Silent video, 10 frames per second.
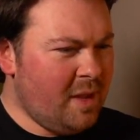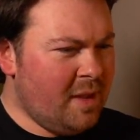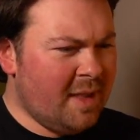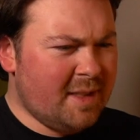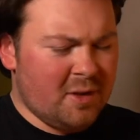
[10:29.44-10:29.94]

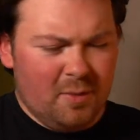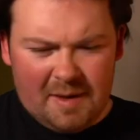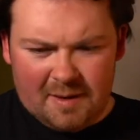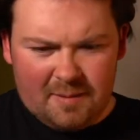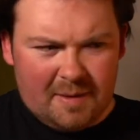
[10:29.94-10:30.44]
that's it. So what
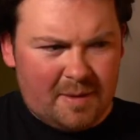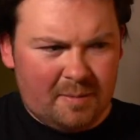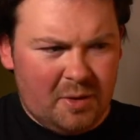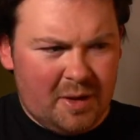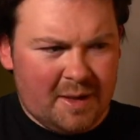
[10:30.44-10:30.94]
else? Well, I'm
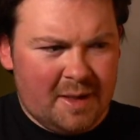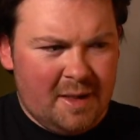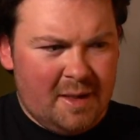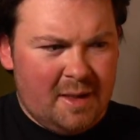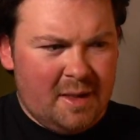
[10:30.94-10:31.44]
sure I had
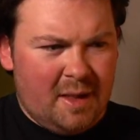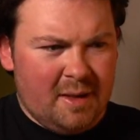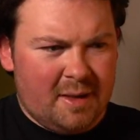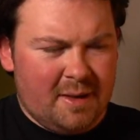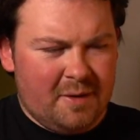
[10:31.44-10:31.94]

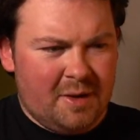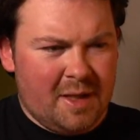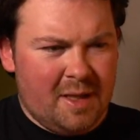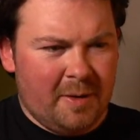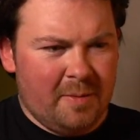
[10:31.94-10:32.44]
other stuff to
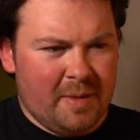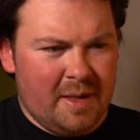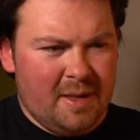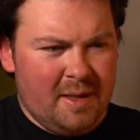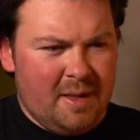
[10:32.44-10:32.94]
chat about,
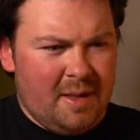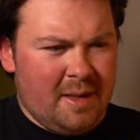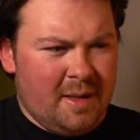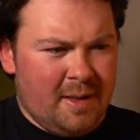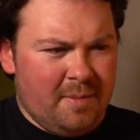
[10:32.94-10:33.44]
but
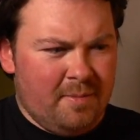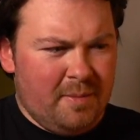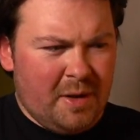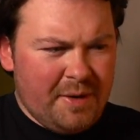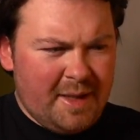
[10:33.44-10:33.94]

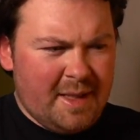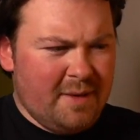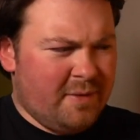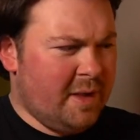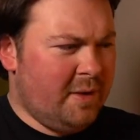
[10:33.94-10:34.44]
no, I think that's
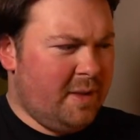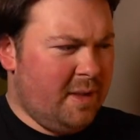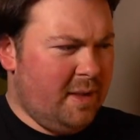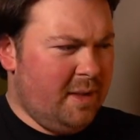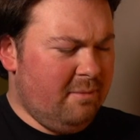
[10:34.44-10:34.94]
it for now.
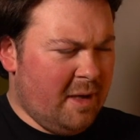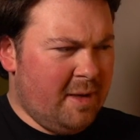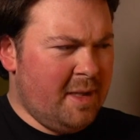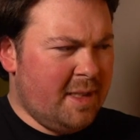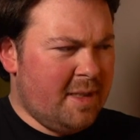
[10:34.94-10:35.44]
Yeah, I
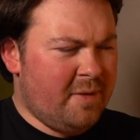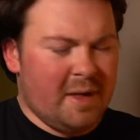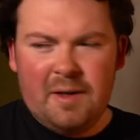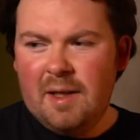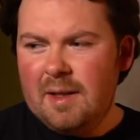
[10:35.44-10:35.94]
think that's it for
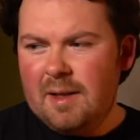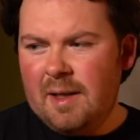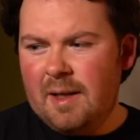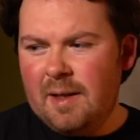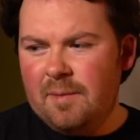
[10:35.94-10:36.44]
now.
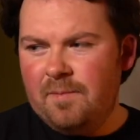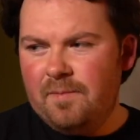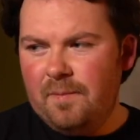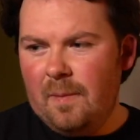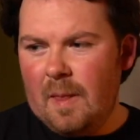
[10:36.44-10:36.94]

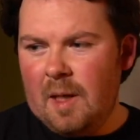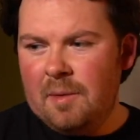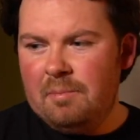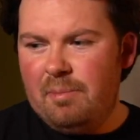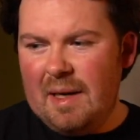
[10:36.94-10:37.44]
I'll
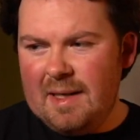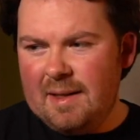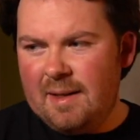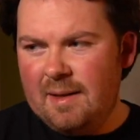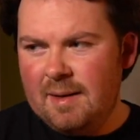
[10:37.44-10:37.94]
be
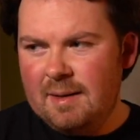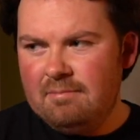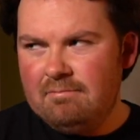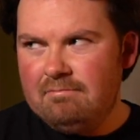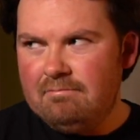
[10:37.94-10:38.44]
back
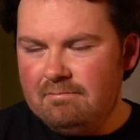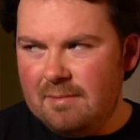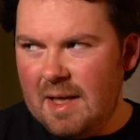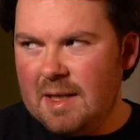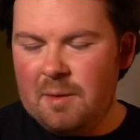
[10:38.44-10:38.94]

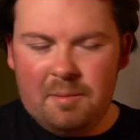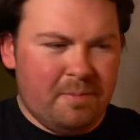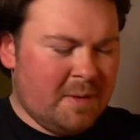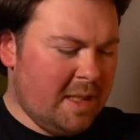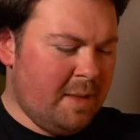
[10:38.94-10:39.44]
next week,
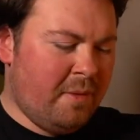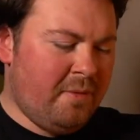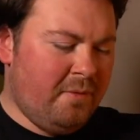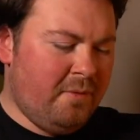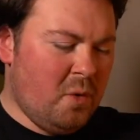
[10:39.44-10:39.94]
certainly
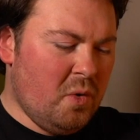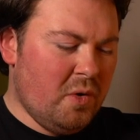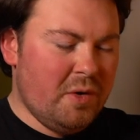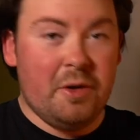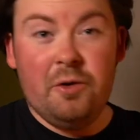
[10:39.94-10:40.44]

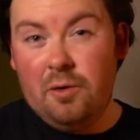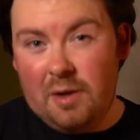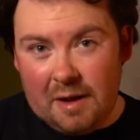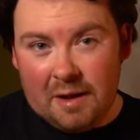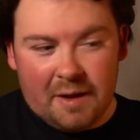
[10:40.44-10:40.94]
before the new
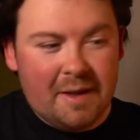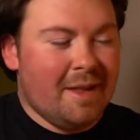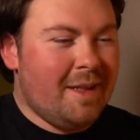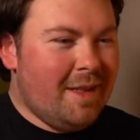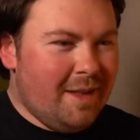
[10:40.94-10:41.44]
year,
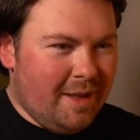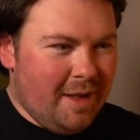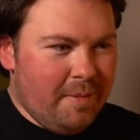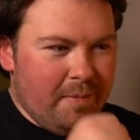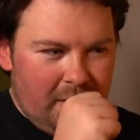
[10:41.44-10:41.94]

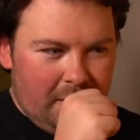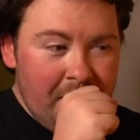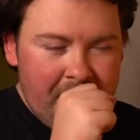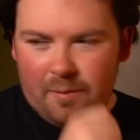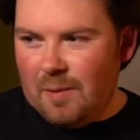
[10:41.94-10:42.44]

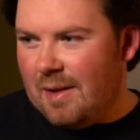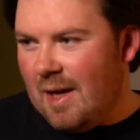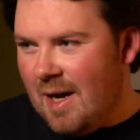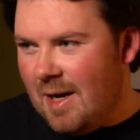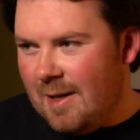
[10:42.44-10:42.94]
with
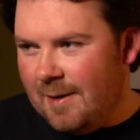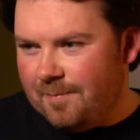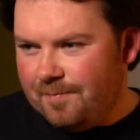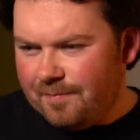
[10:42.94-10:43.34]
a